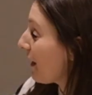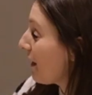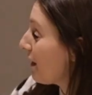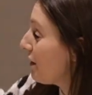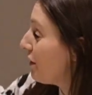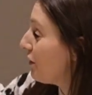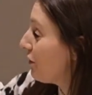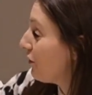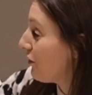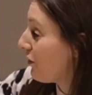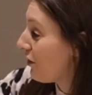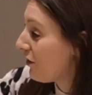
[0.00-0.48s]

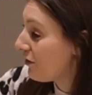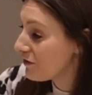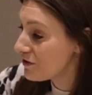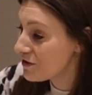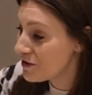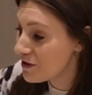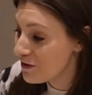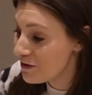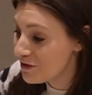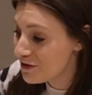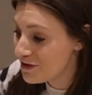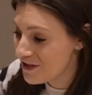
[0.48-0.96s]
You'll
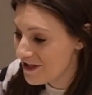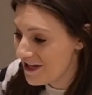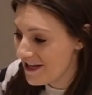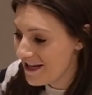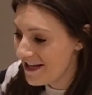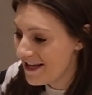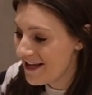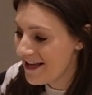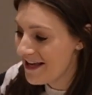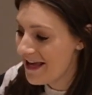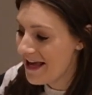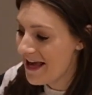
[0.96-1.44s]
also
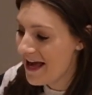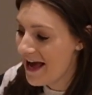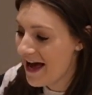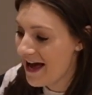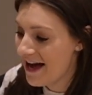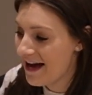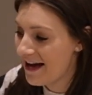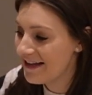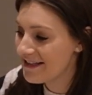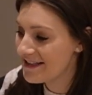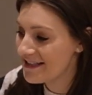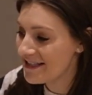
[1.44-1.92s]
see he
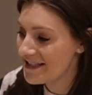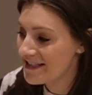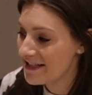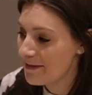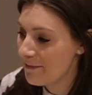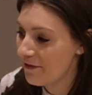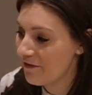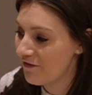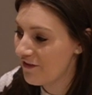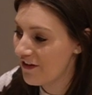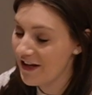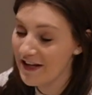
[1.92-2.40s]
has some
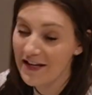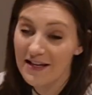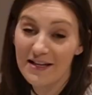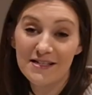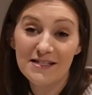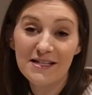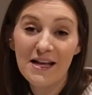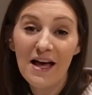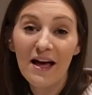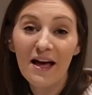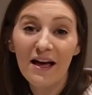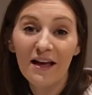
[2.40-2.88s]
of
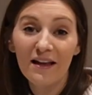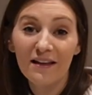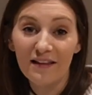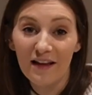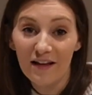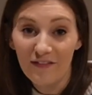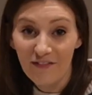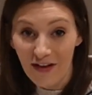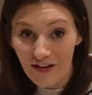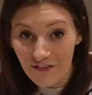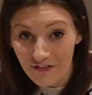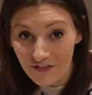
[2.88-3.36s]
his
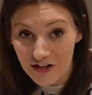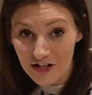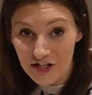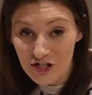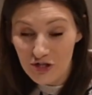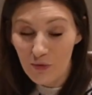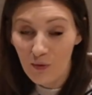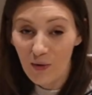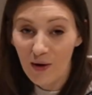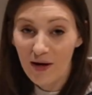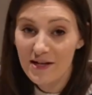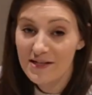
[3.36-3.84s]
Love Every
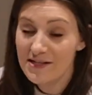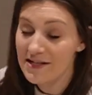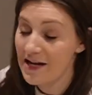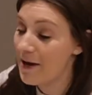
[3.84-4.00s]
toys.